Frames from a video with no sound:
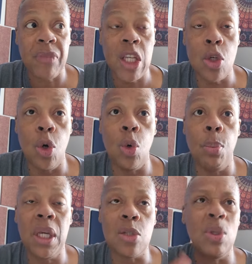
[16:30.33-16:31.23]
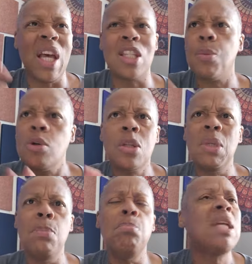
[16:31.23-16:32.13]
So because we're not supposed to
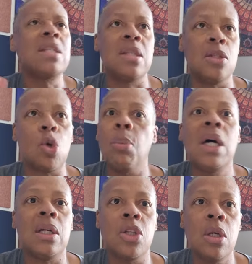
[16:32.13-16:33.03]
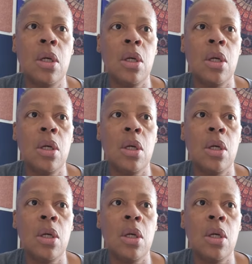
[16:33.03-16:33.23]
be mixing so much.